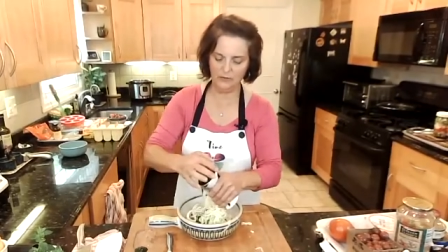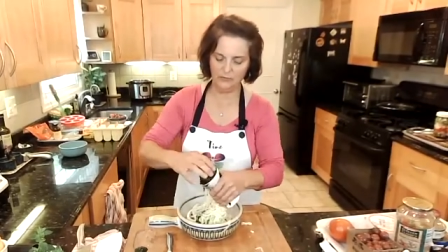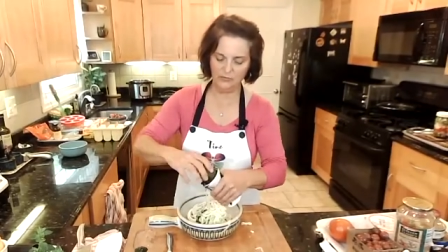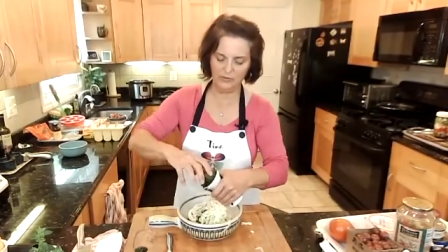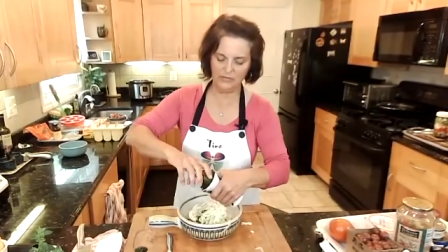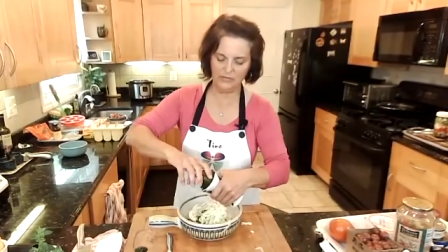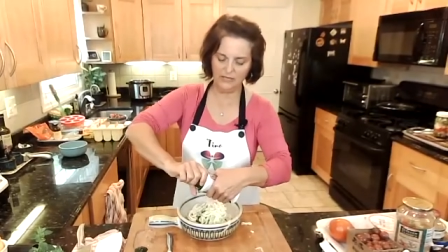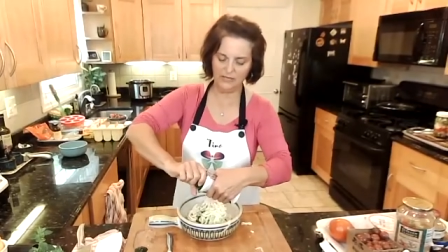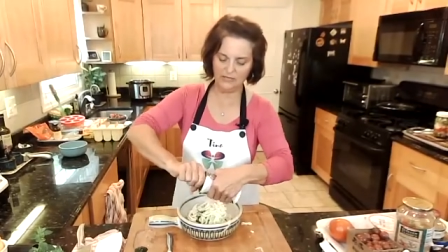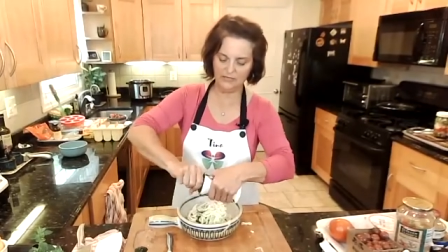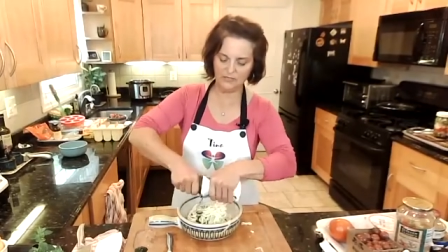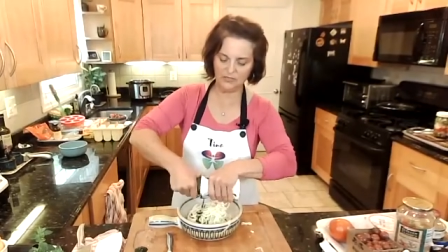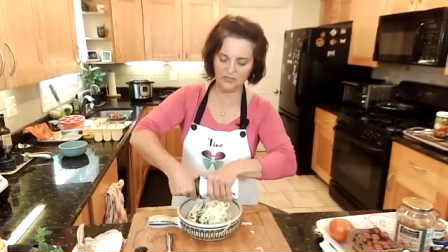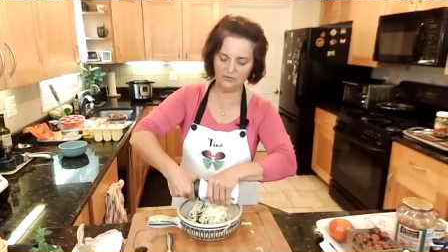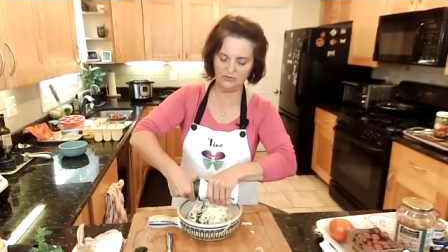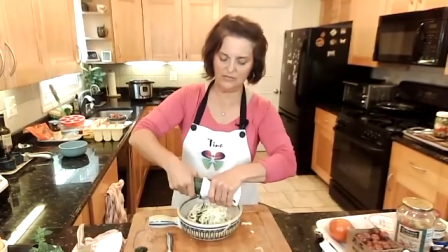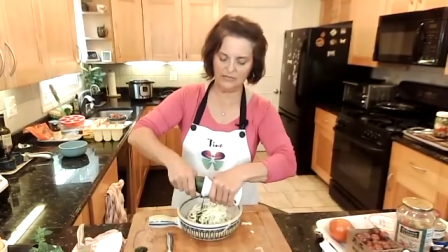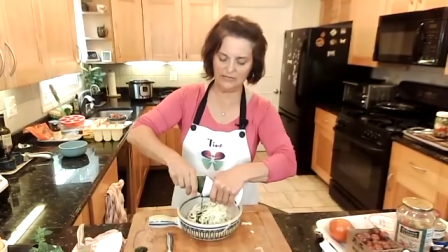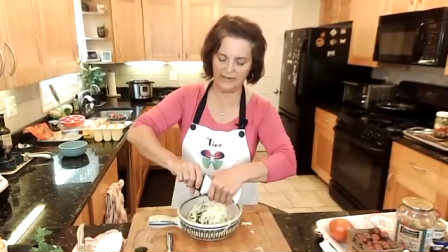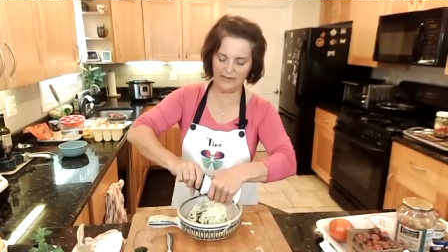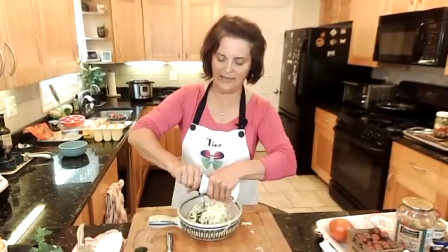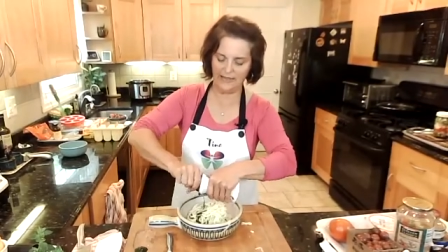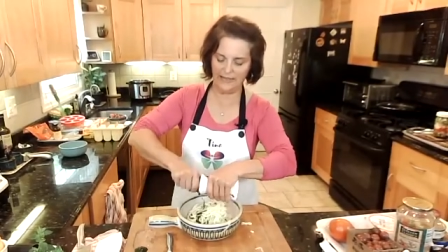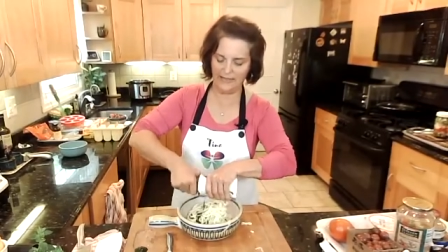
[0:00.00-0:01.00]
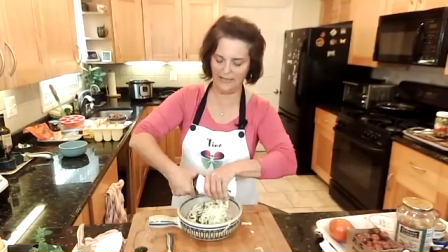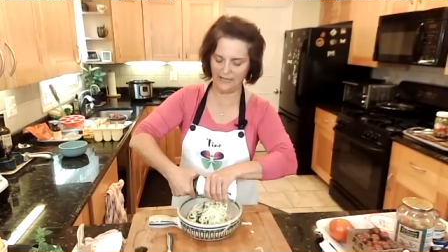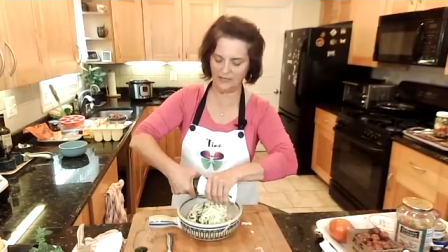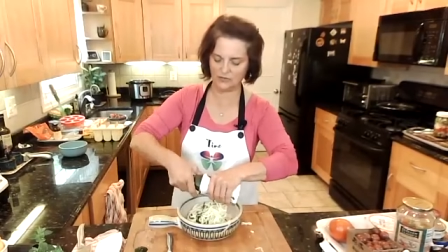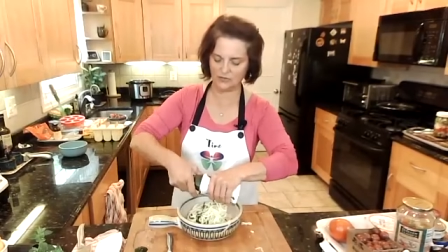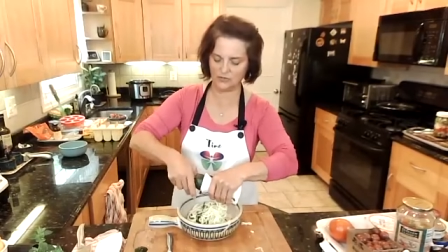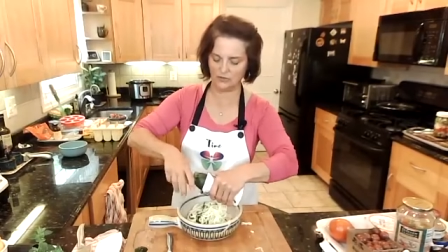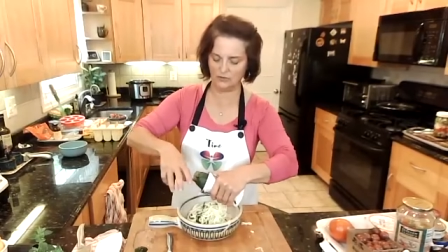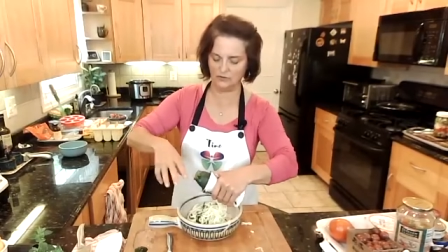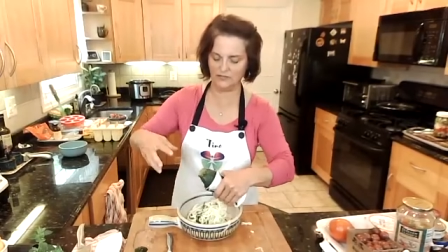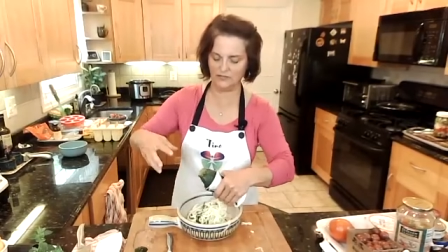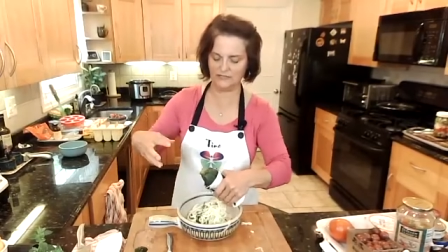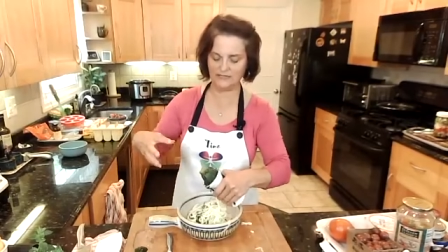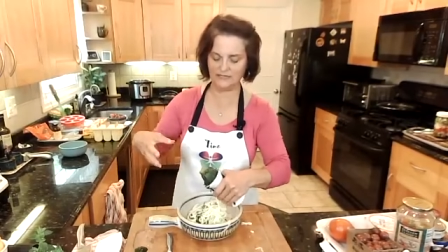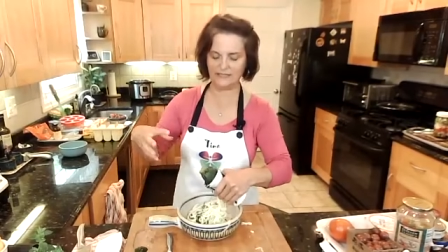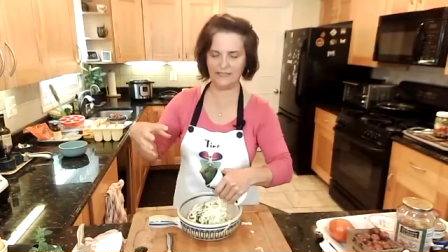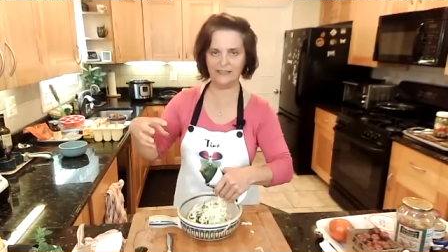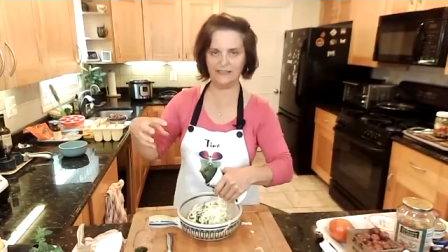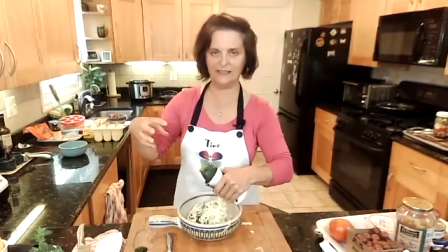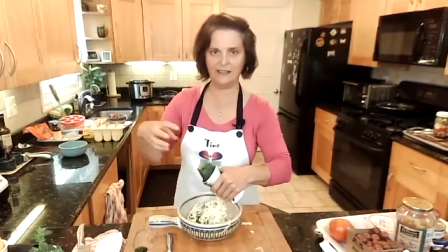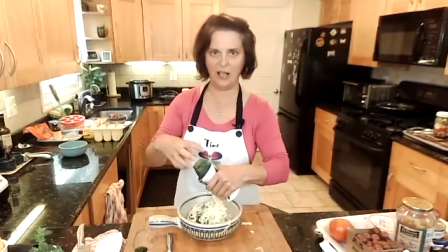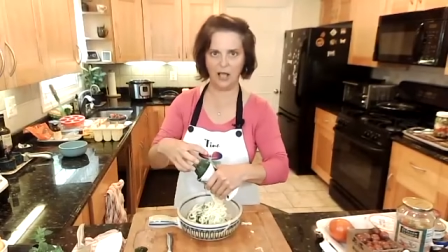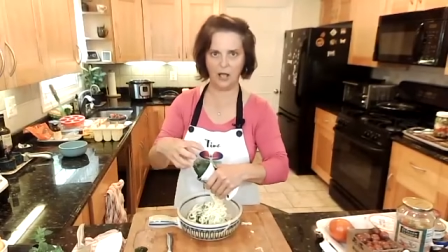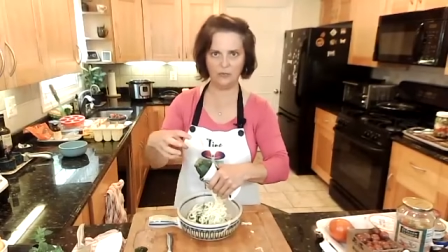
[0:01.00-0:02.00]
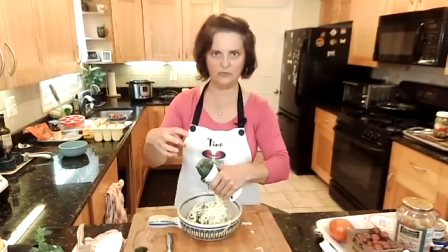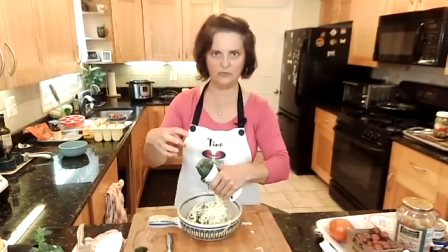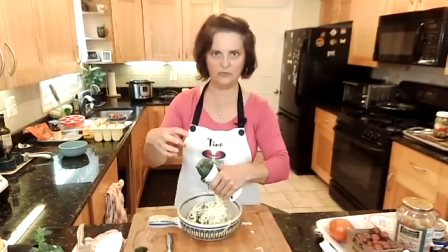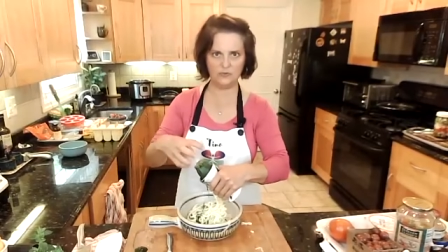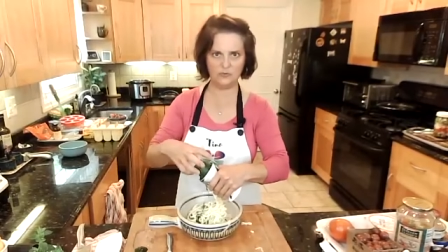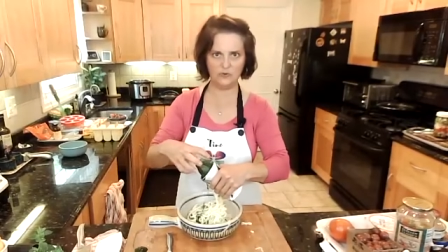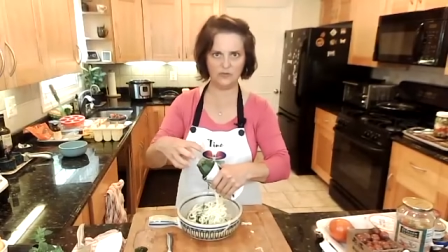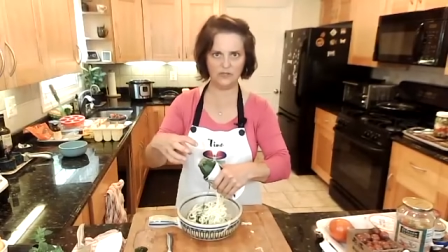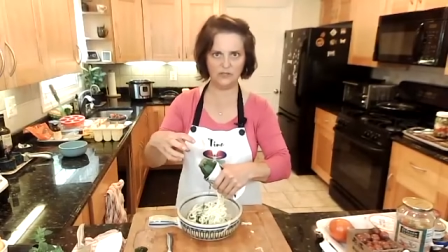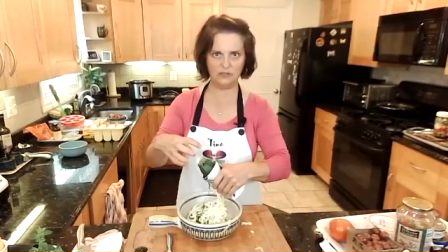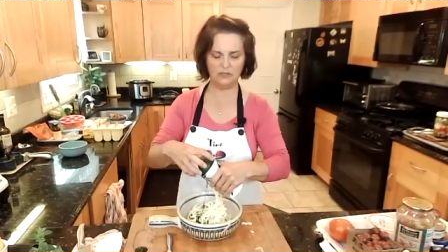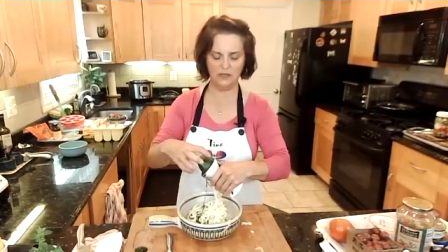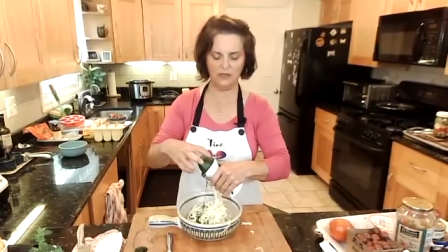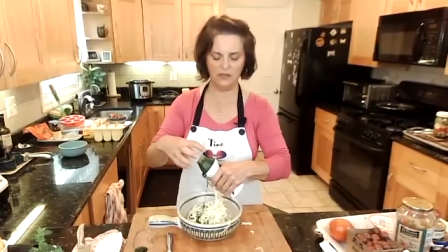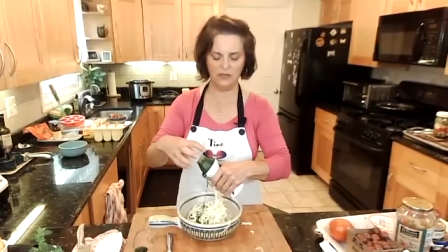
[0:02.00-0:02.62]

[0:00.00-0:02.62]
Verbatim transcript: Because you need a handle. This thing comes with